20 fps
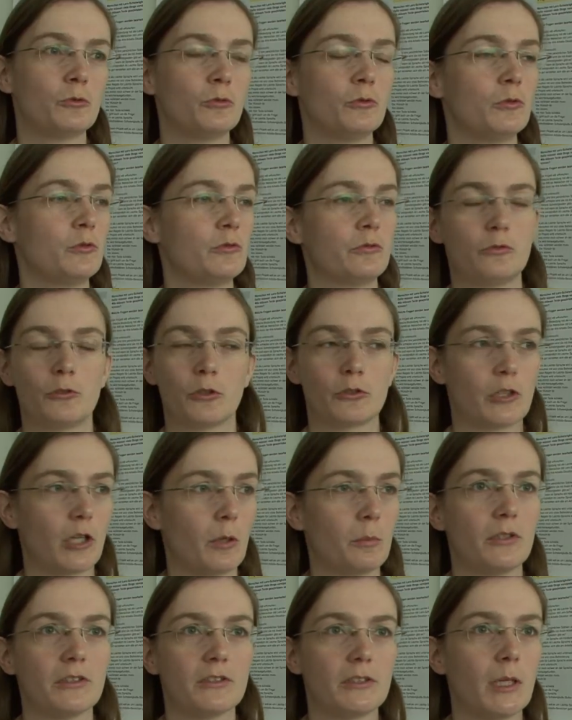to, for
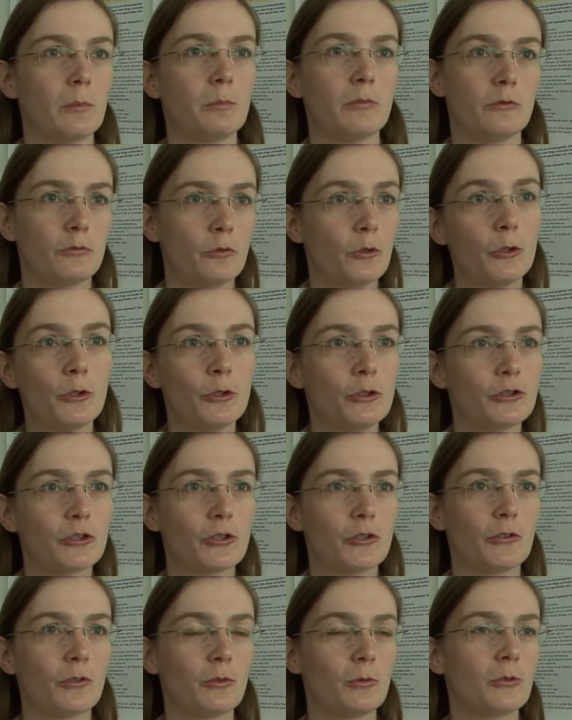example, assemble
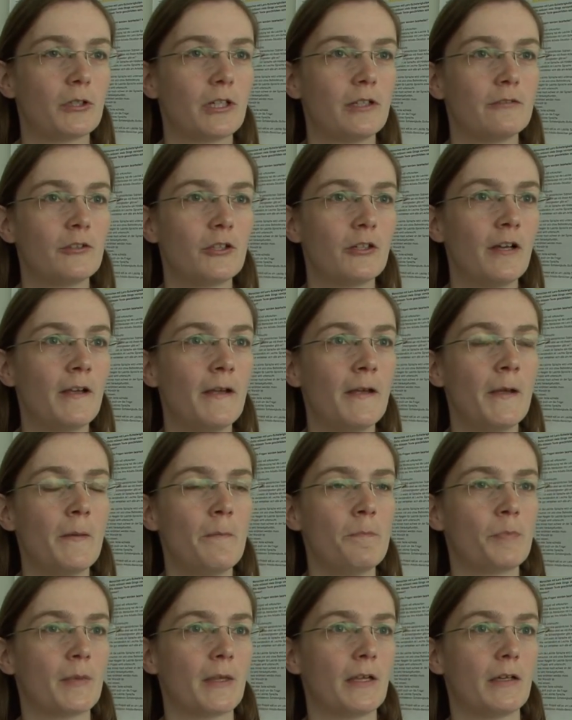furniture or whatever,
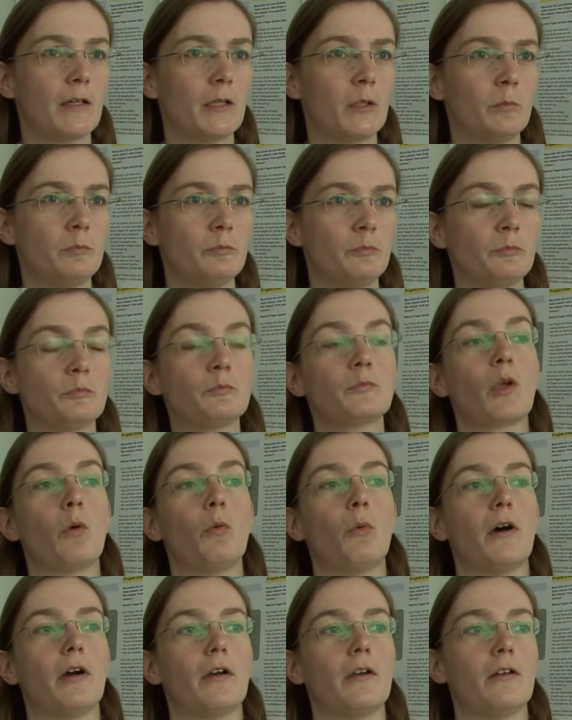
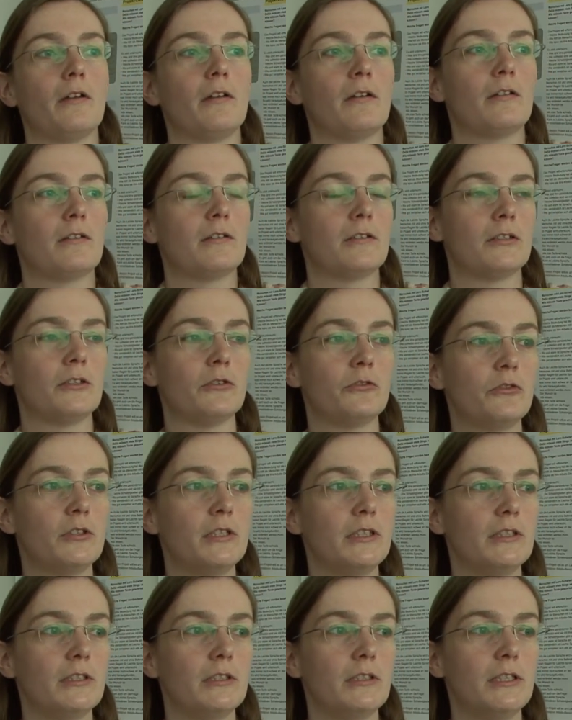while a
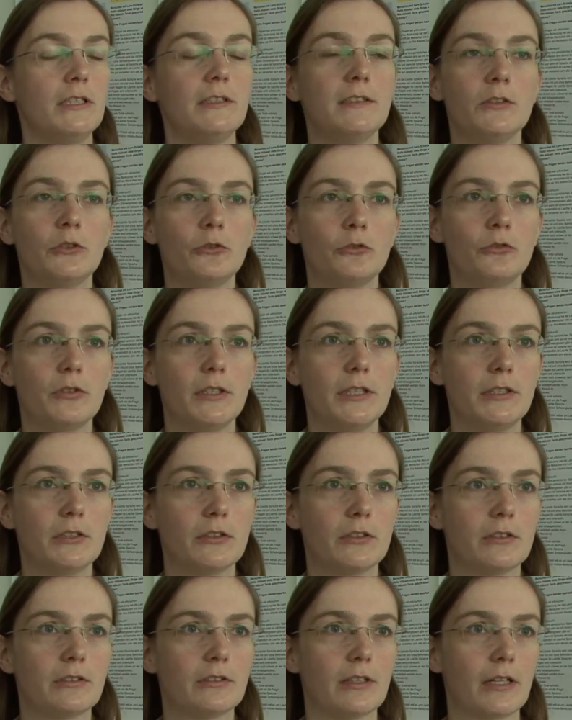really easy-to-read
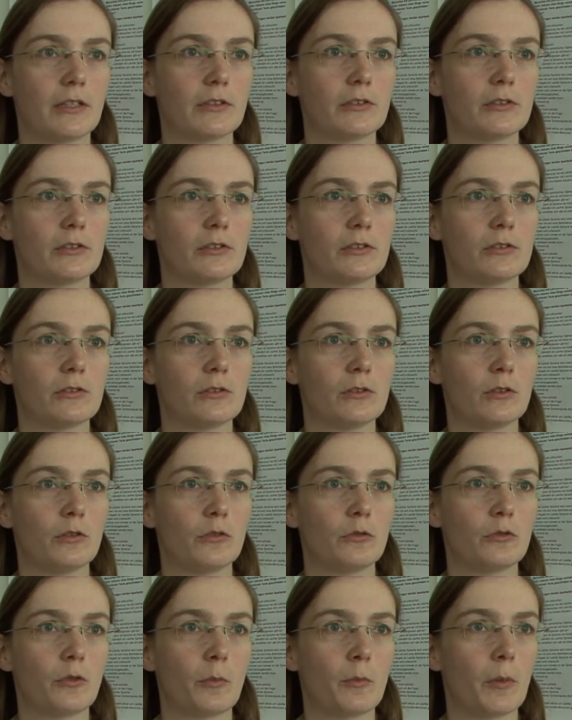text
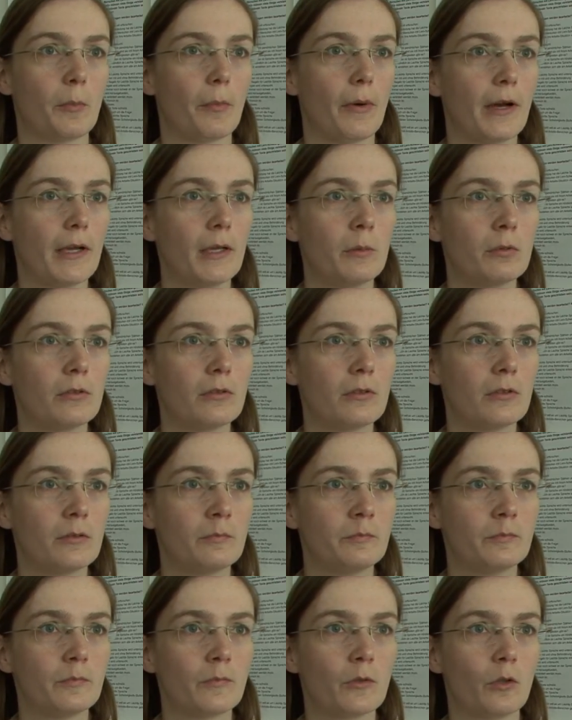from the
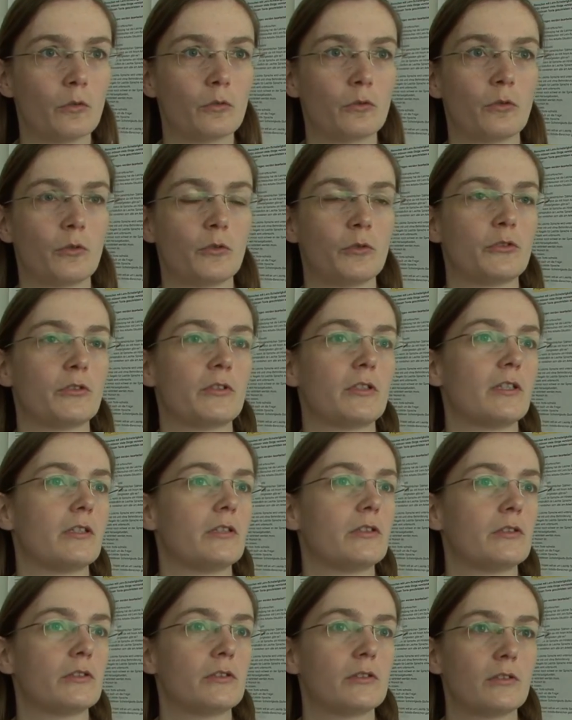Bible, of course,
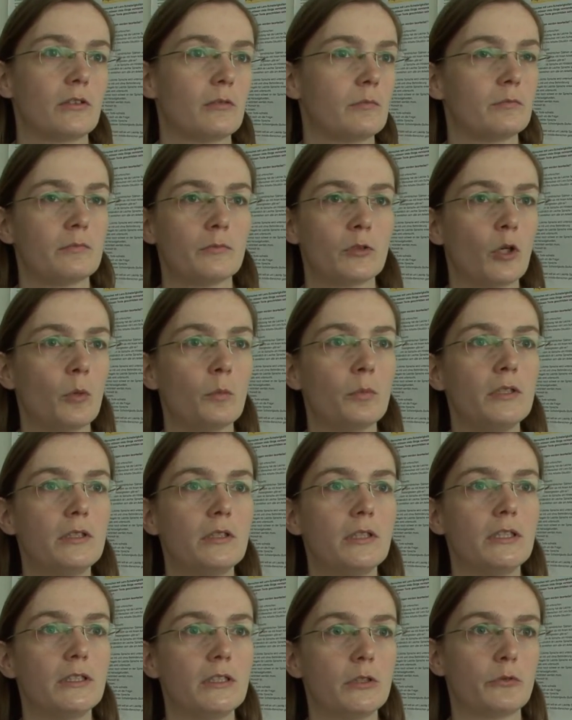has
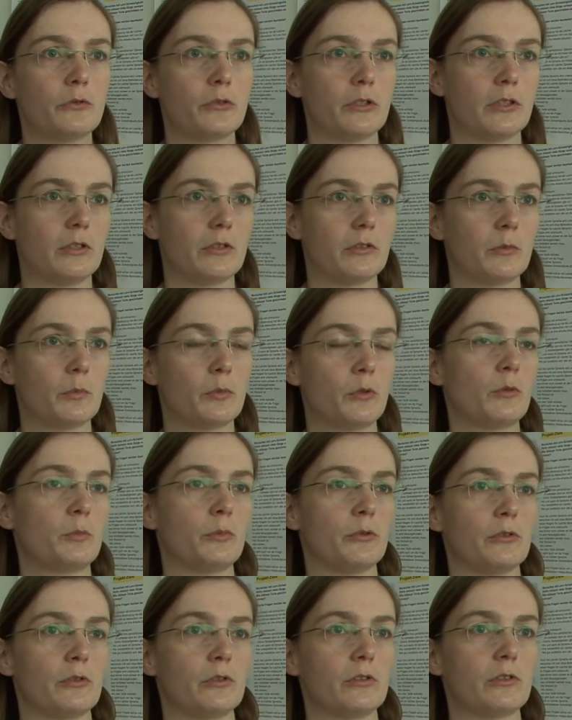completely different
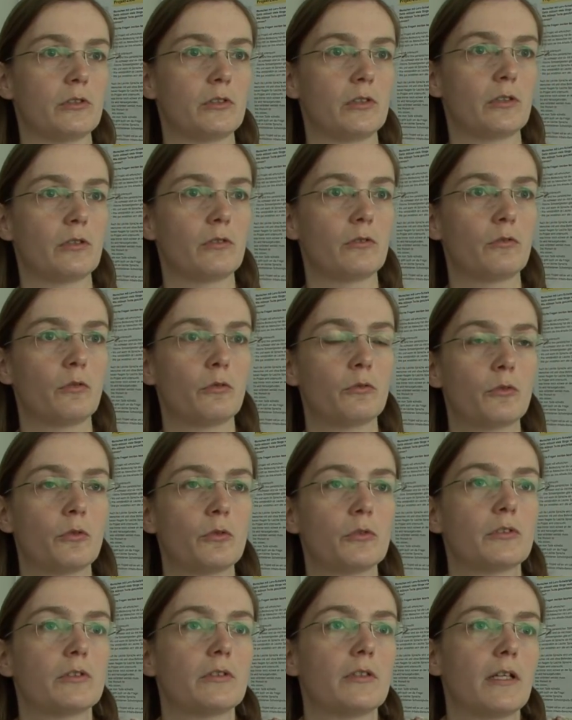purposes and, of
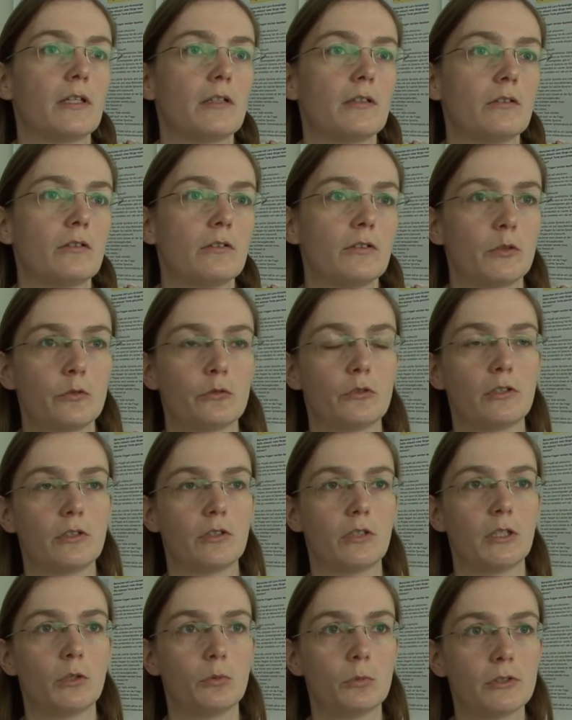course, then
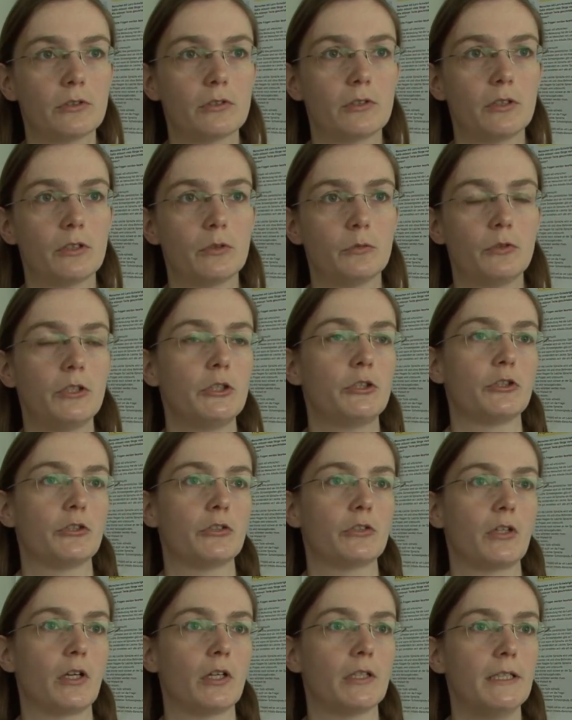different linguistic
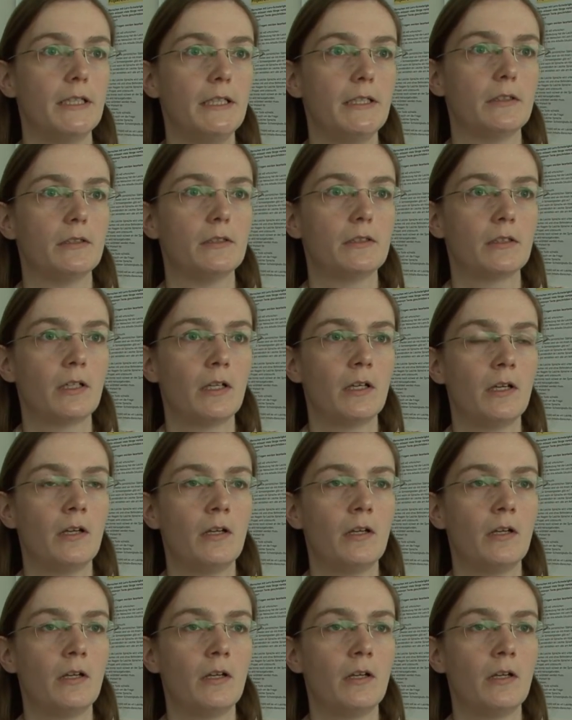features are needed.